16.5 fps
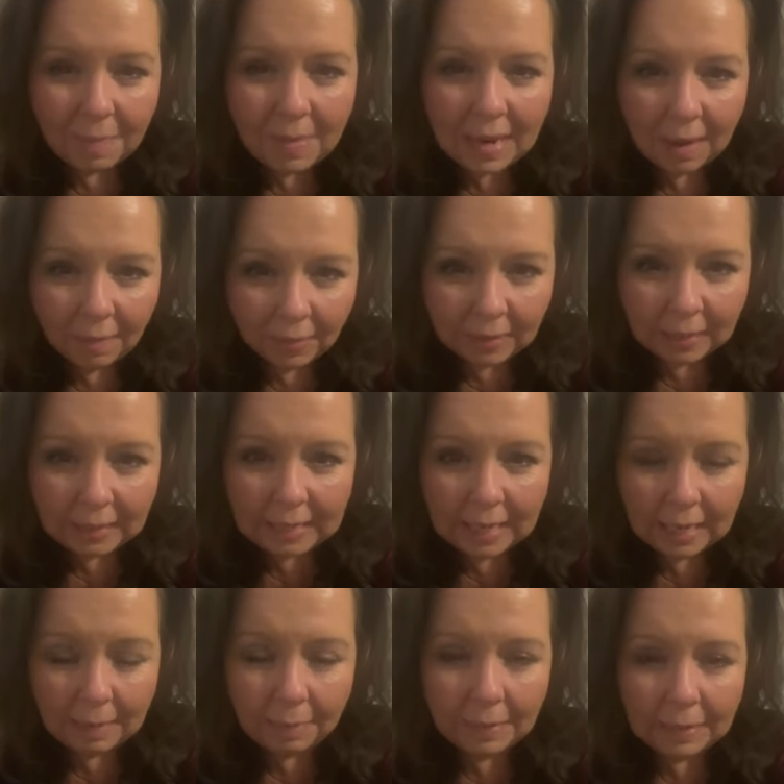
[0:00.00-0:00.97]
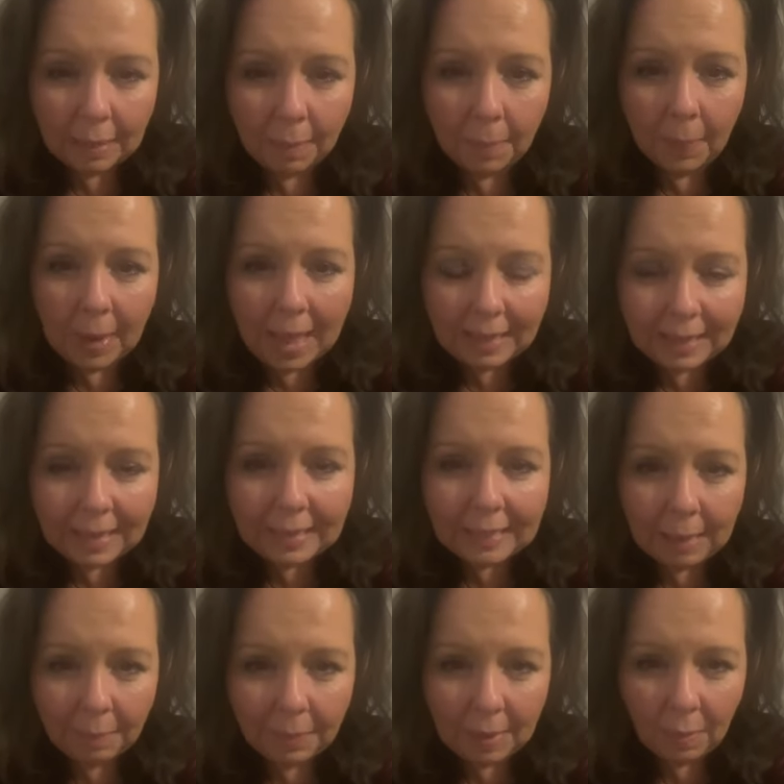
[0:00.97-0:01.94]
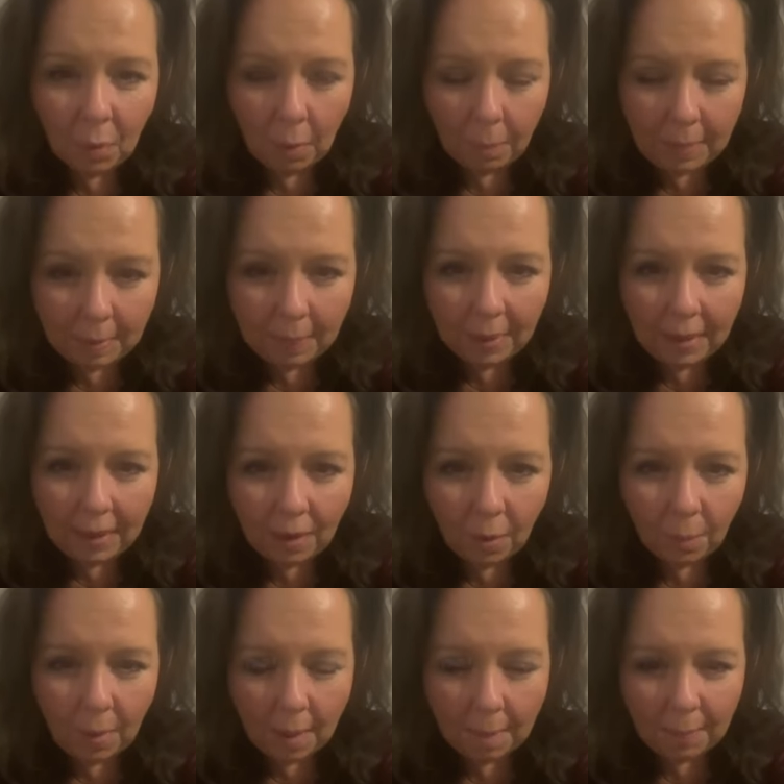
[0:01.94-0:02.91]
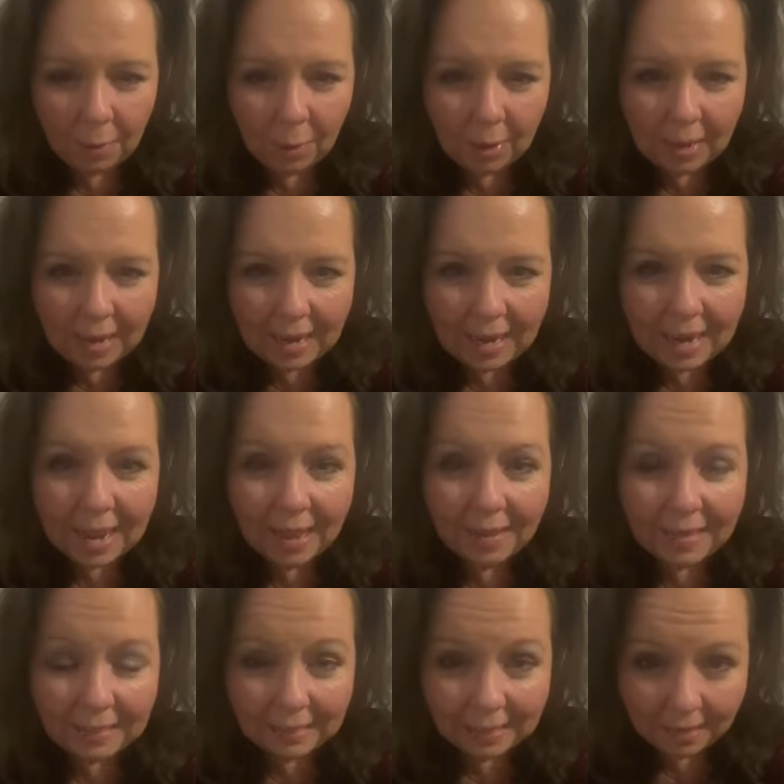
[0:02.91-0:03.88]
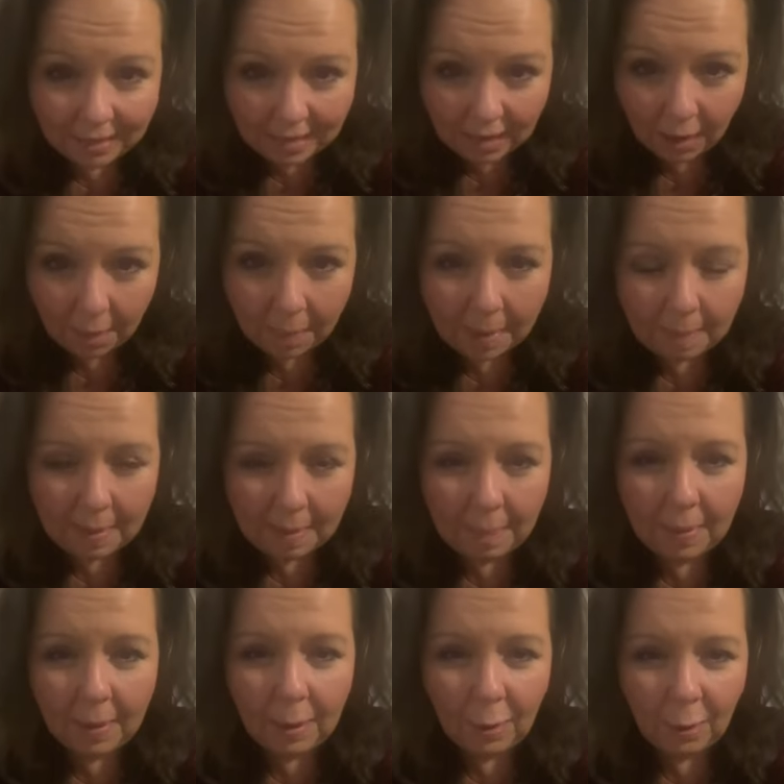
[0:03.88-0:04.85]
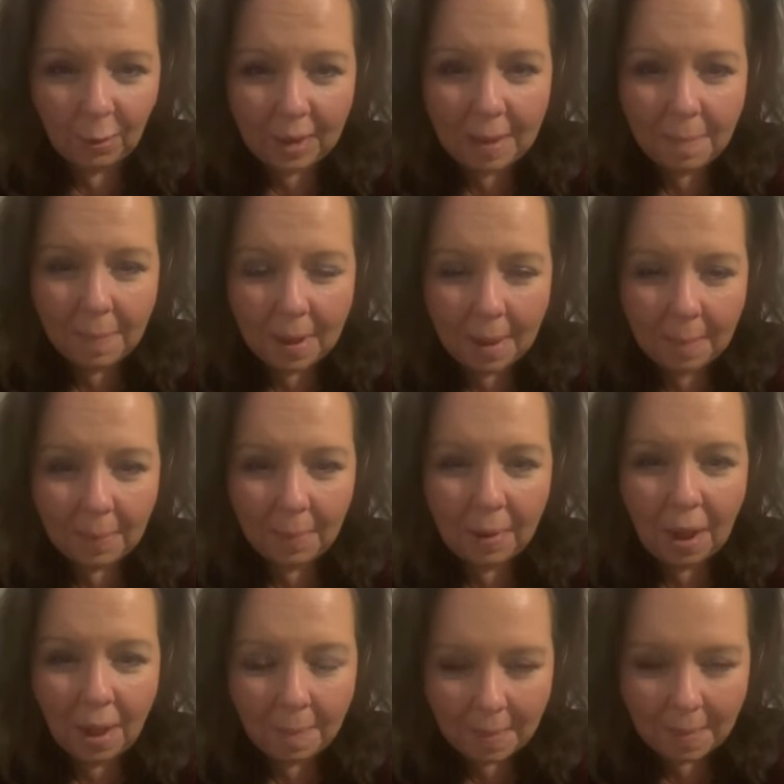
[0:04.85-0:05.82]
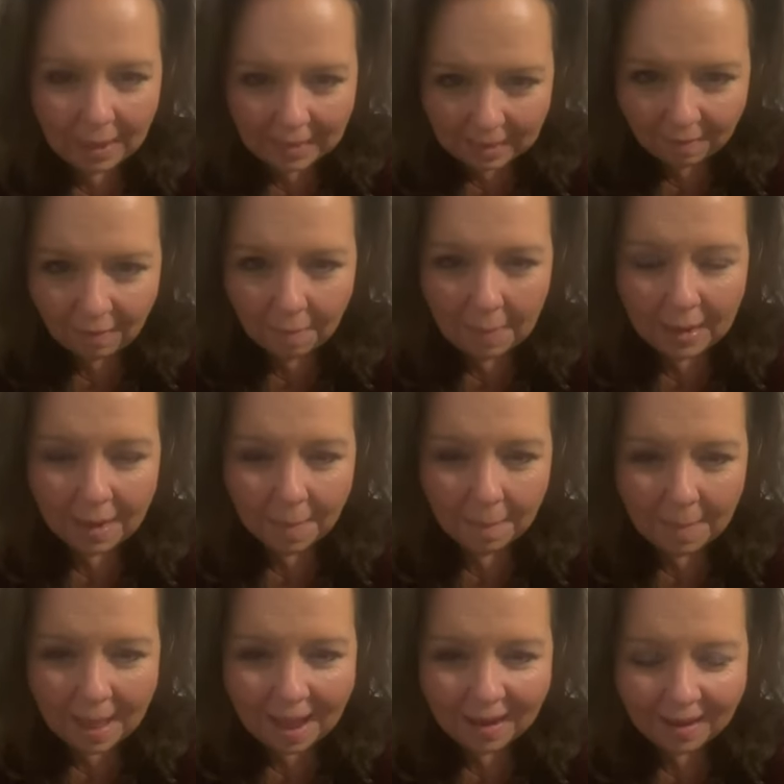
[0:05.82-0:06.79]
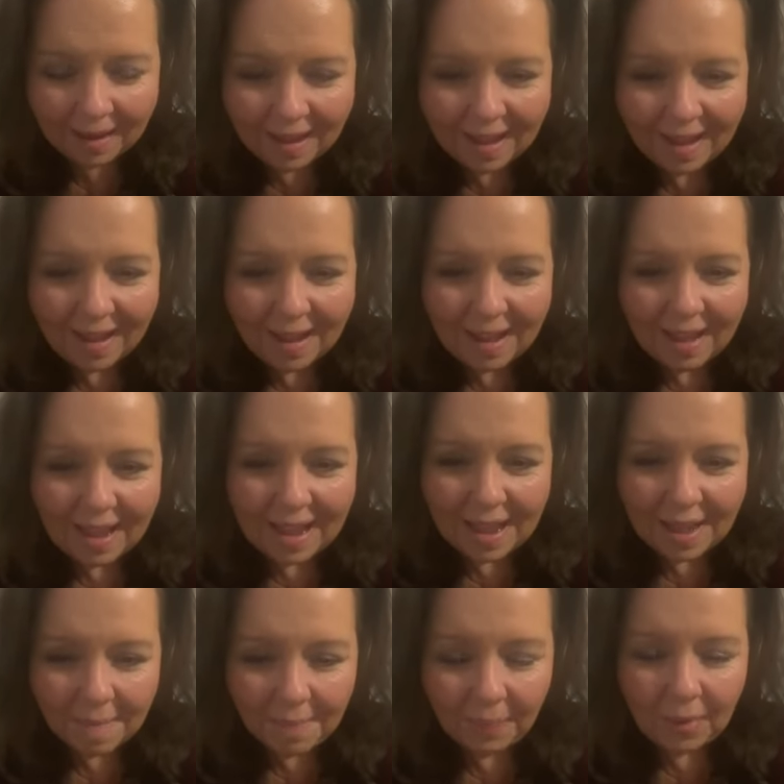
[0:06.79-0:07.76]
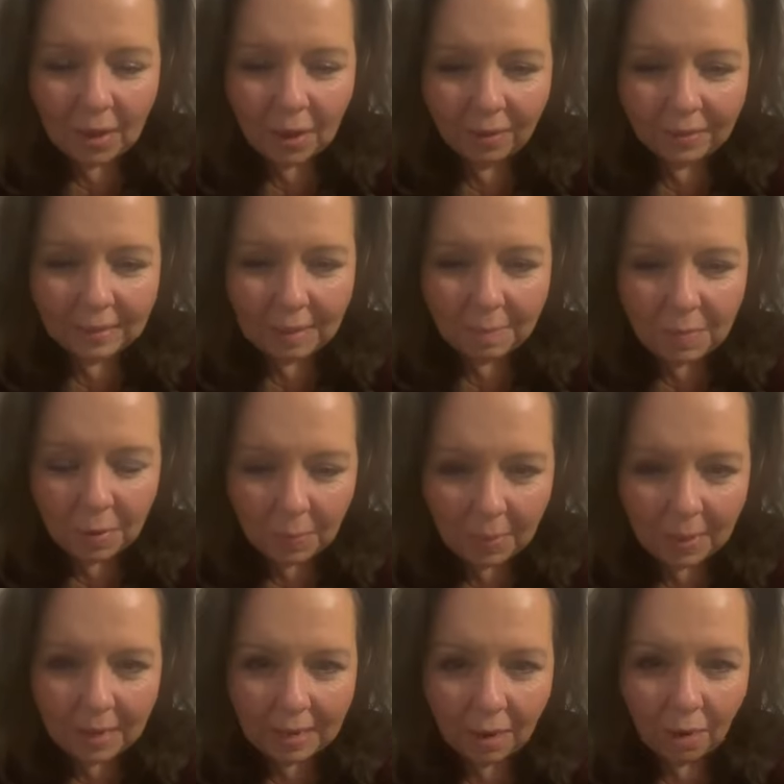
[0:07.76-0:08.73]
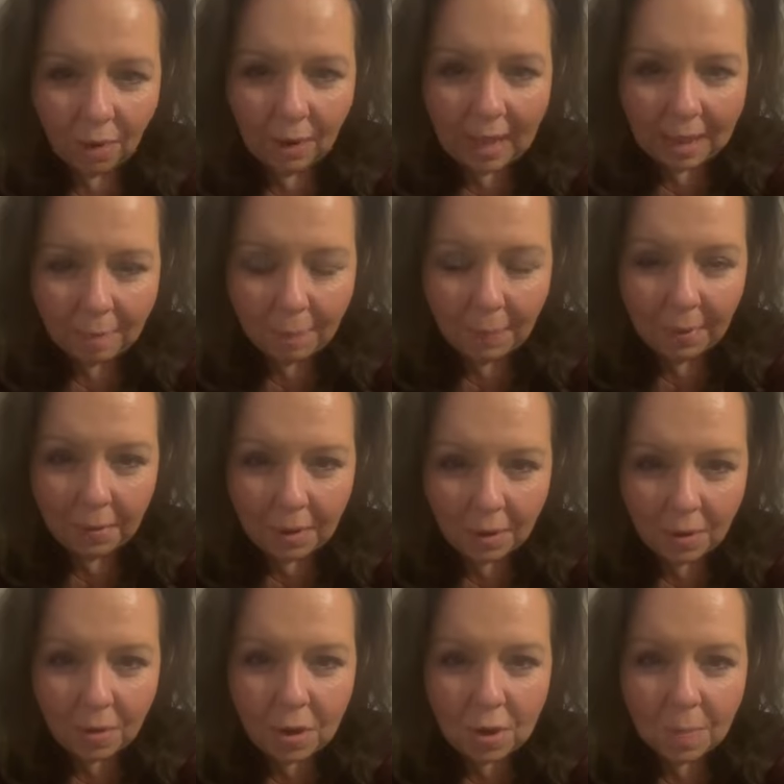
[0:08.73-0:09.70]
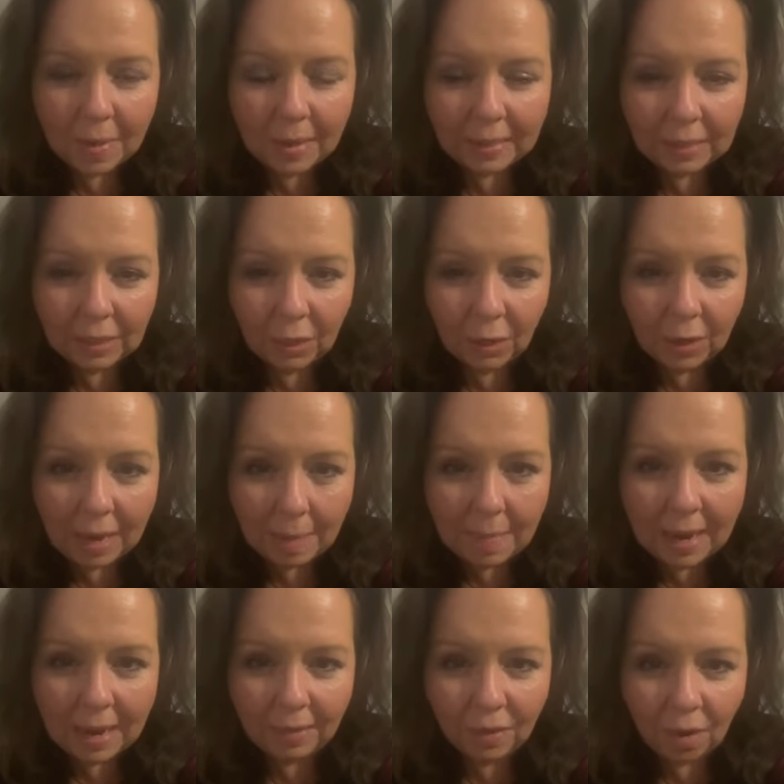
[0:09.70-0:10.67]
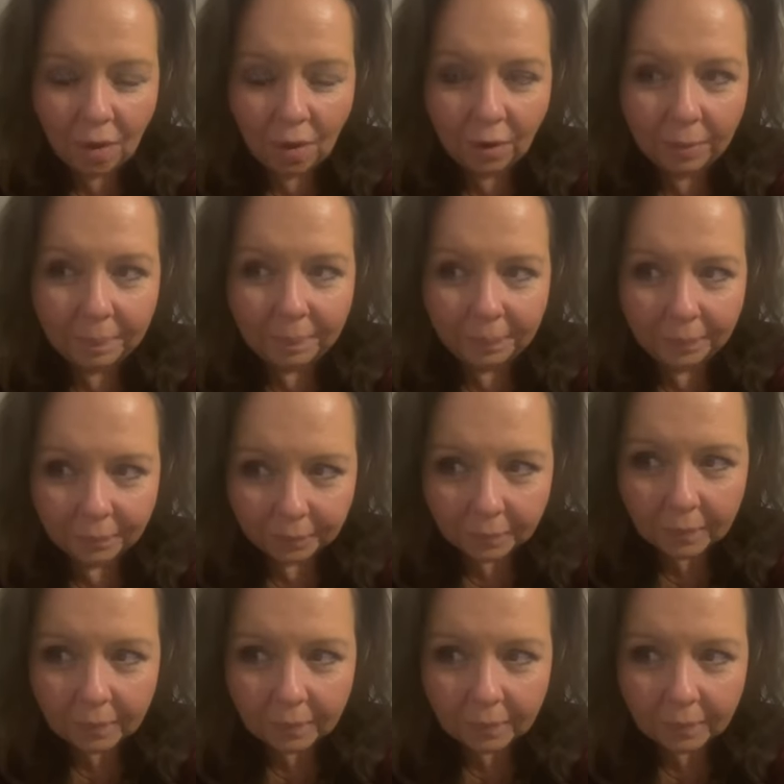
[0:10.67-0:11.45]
M devil stealing some planting something blow me blow on Papa New Guinea. Now this year by me blow looking Papa God by giving me come back. M also you blow life blow you must look him not talk.